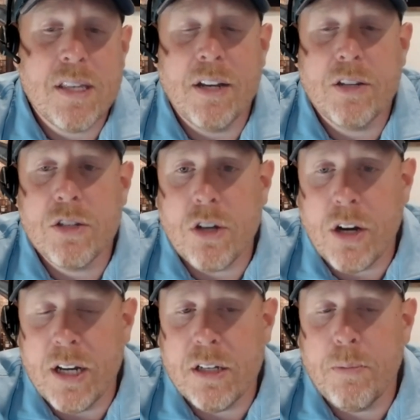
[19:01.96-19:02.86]
that is
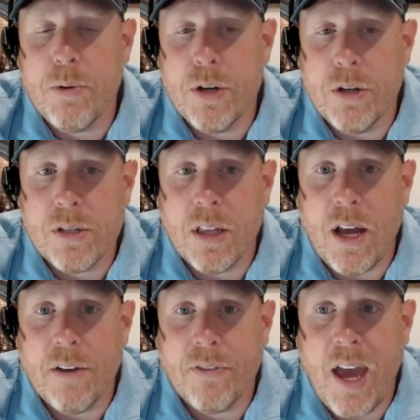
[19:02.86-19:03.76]
starting to produce a
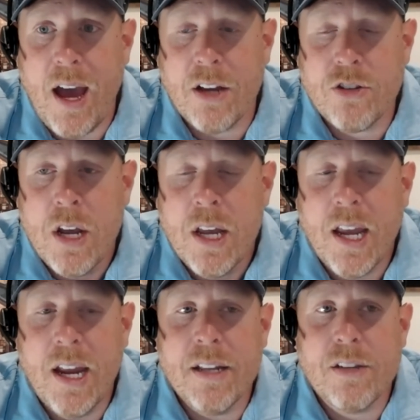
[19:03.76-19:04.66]
lot of cash,
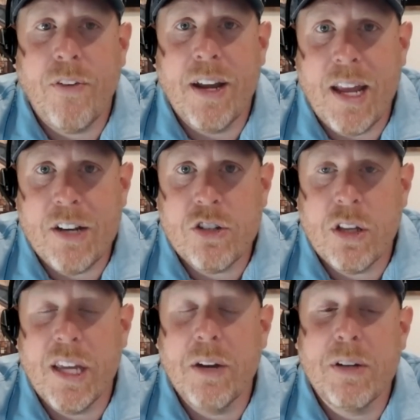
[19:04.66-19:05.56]
it is
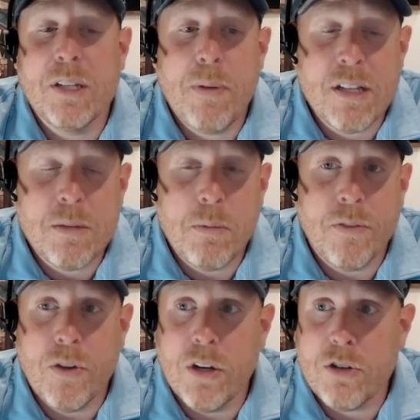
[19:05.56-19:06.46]
financially irresponsible
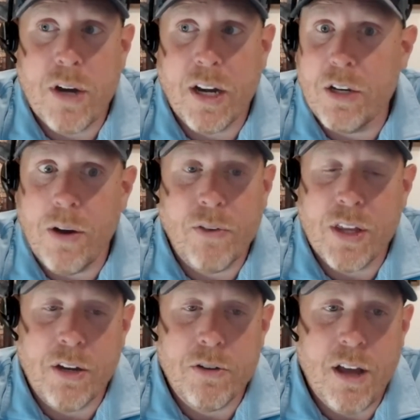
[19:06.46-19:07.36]
of you to try to do
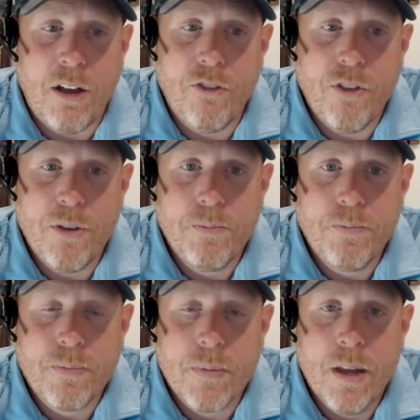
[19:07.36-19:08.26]
everything yourself.
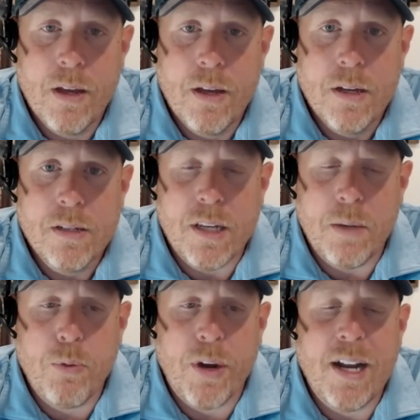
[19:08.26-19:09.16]
See,
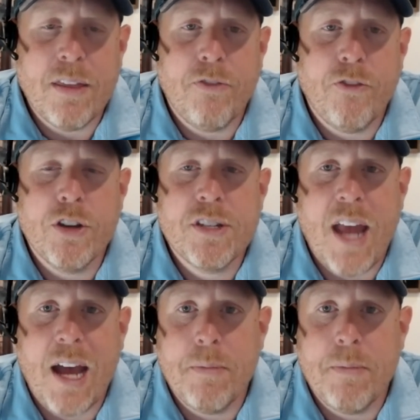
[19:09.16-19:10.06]
bringing on the first
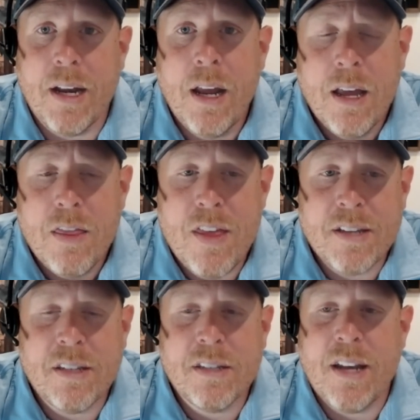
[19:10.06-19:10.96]
admin,
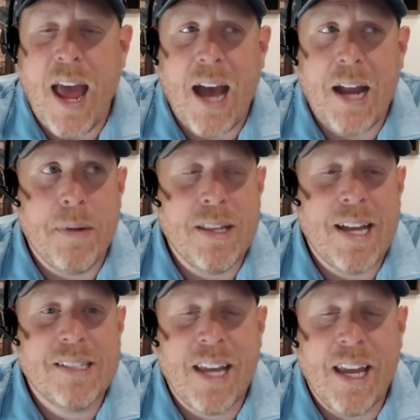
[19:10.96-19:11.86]
this is an admin
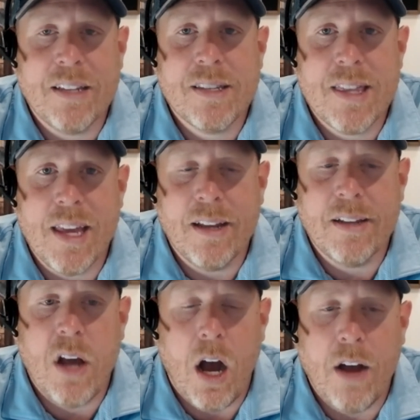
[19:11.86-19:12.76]
that takes
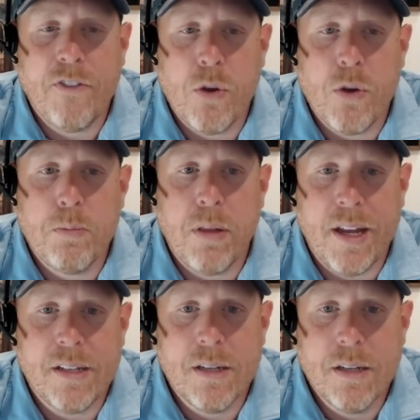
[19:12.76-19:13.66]
things off your
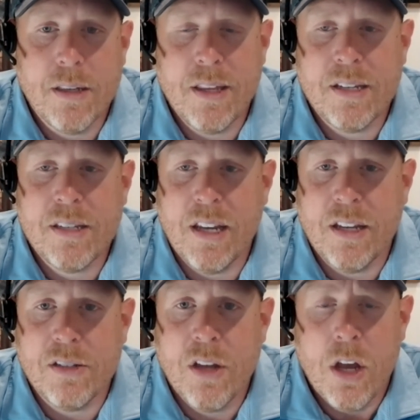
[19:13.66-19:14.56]
plate. This
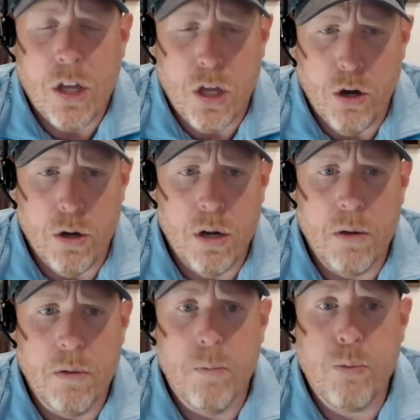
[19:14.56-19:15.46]
is
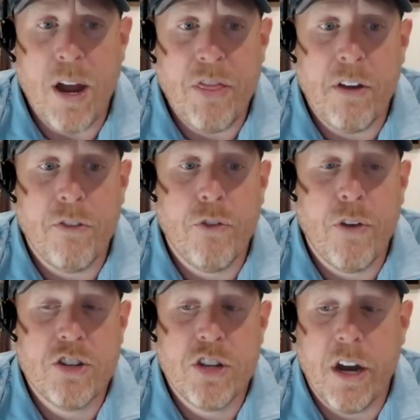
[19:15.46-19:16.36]
your breath of
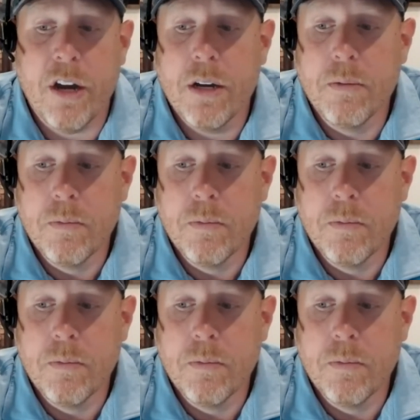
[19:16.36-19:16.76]
fresh air.